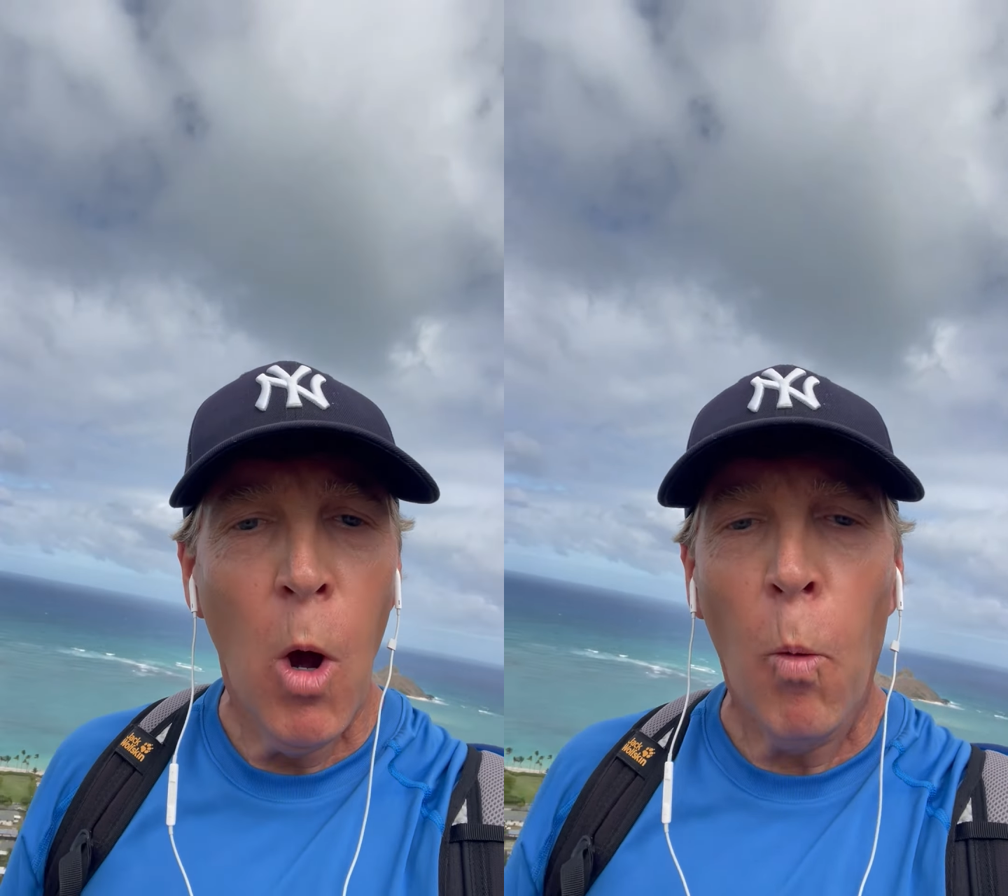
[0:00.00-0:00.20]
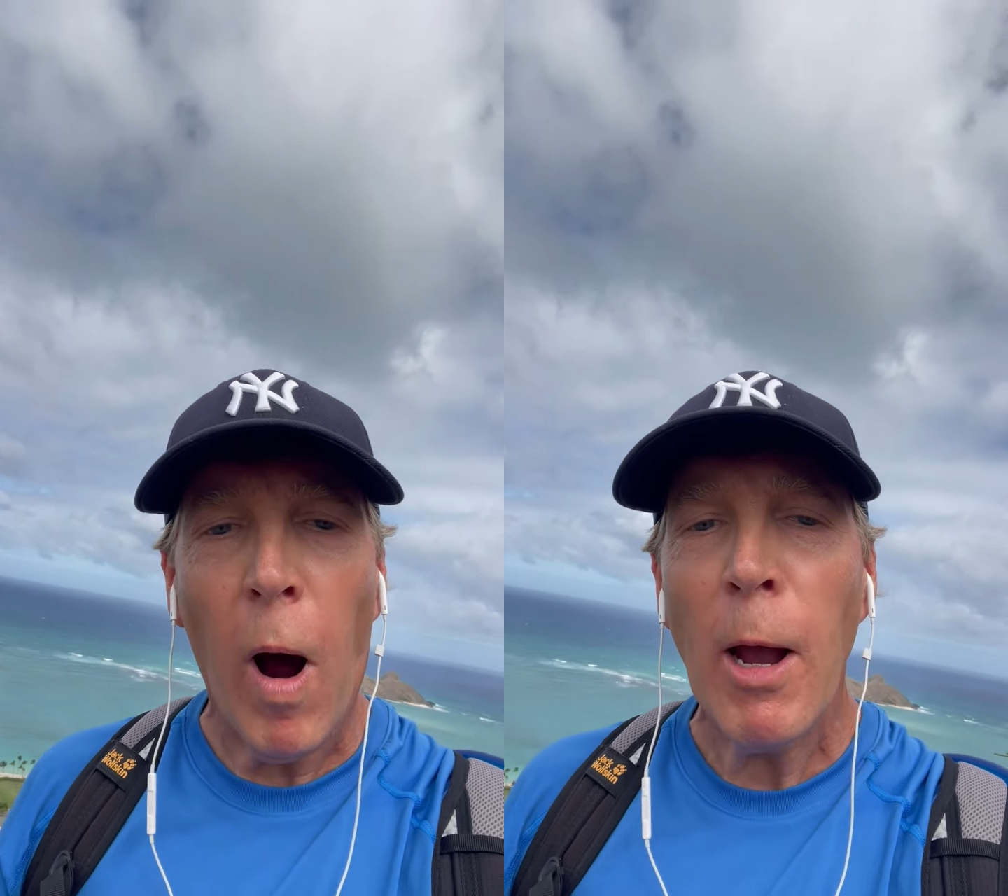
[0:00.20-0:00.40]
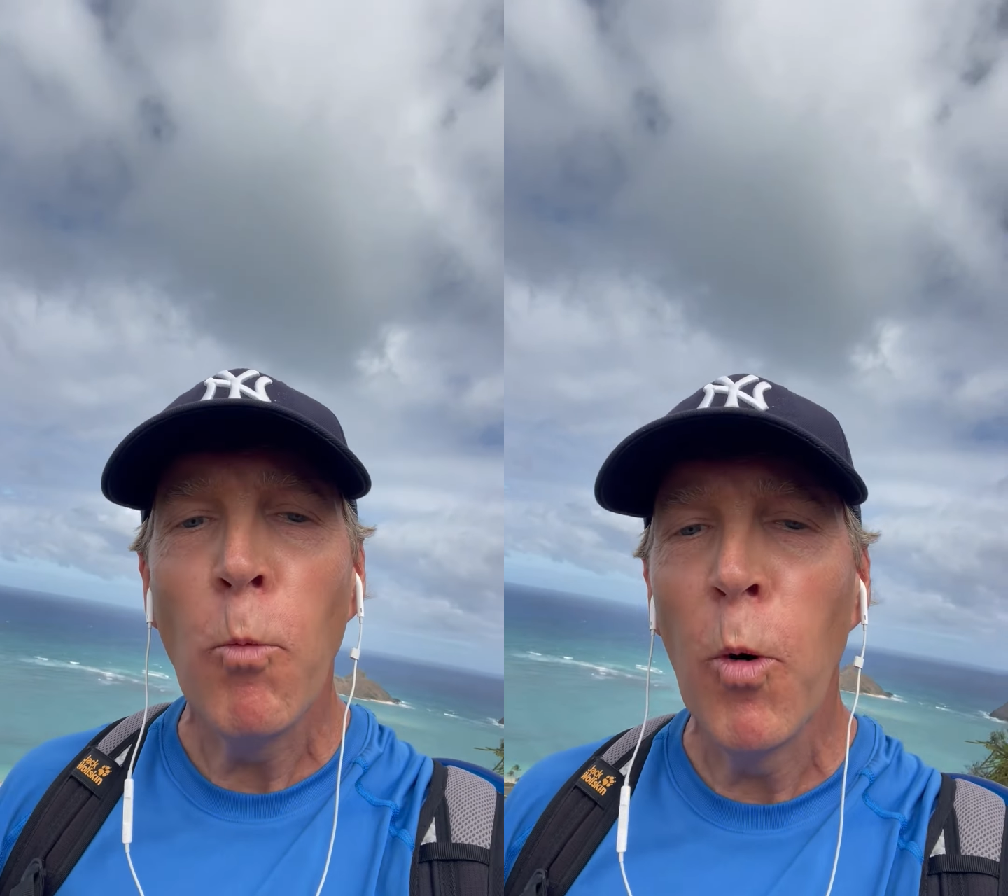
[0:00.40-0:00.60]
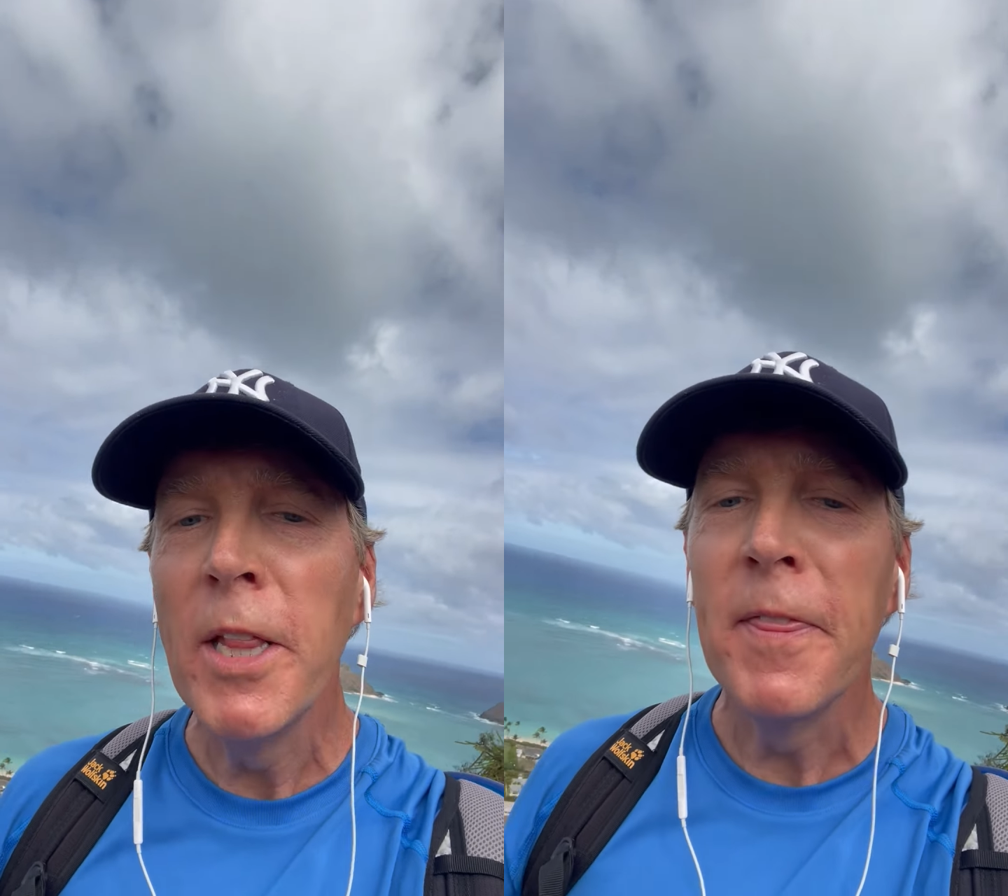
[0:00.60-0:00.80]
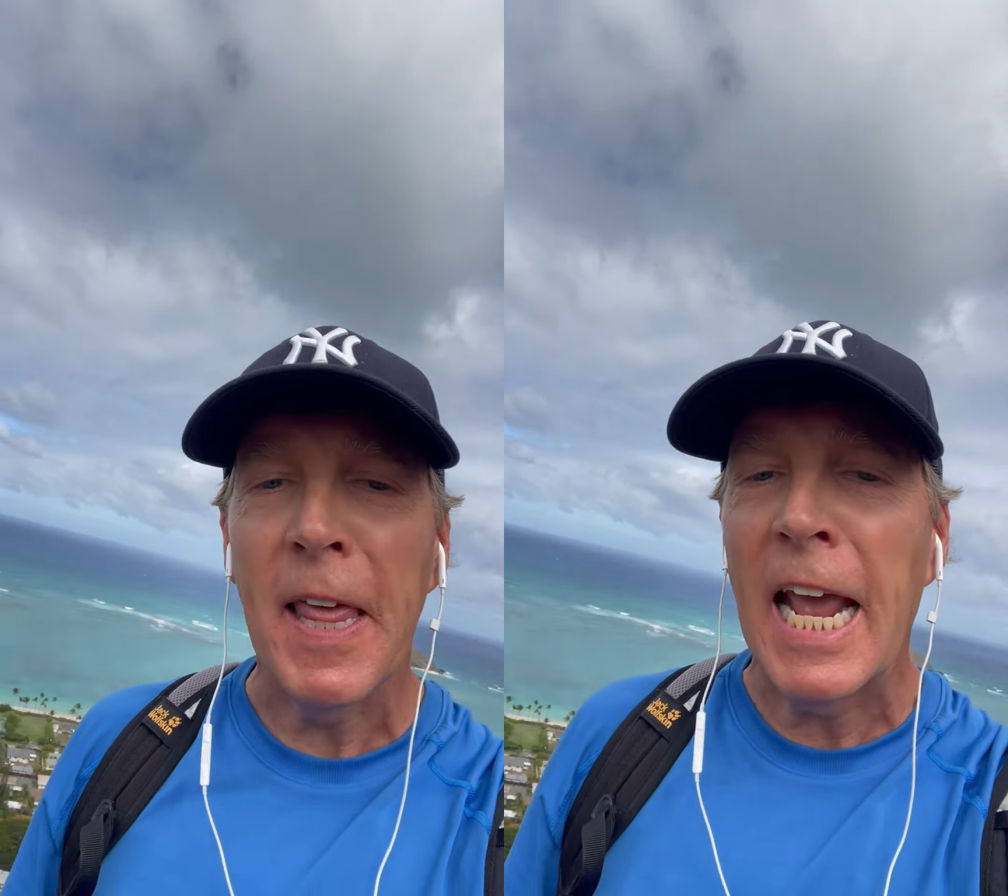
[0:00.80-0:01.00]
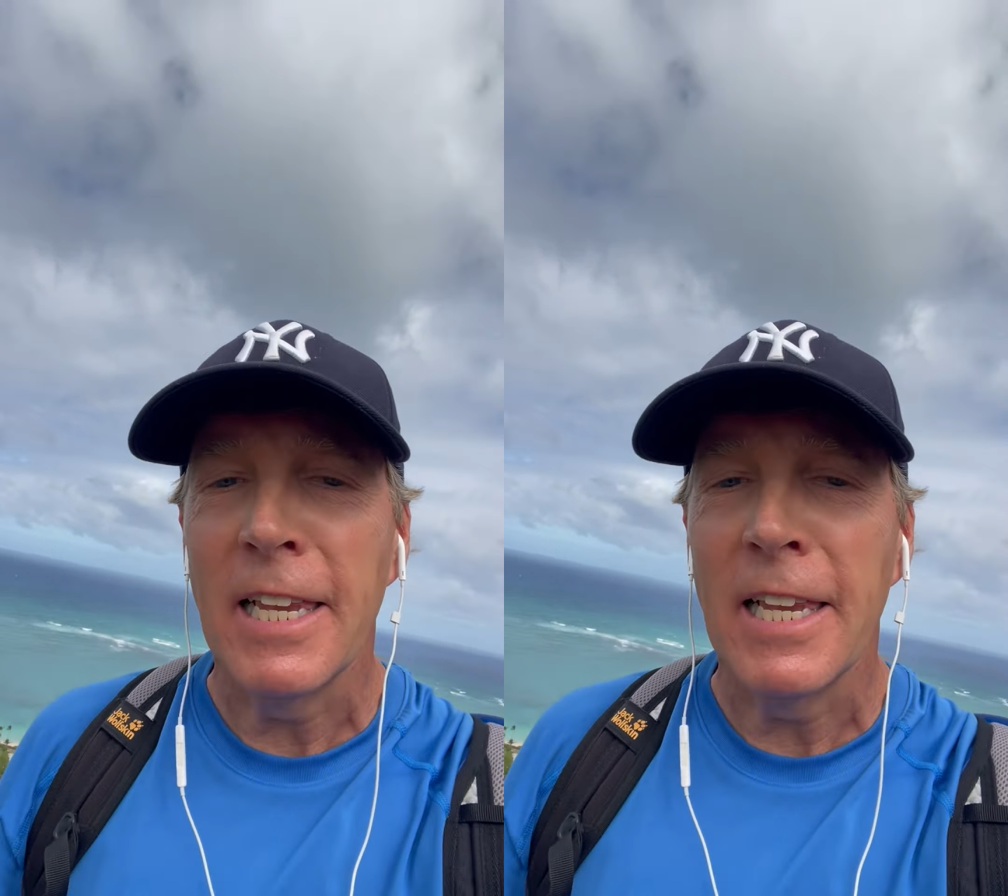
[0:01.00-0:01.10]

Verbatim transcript: Why wouldn't they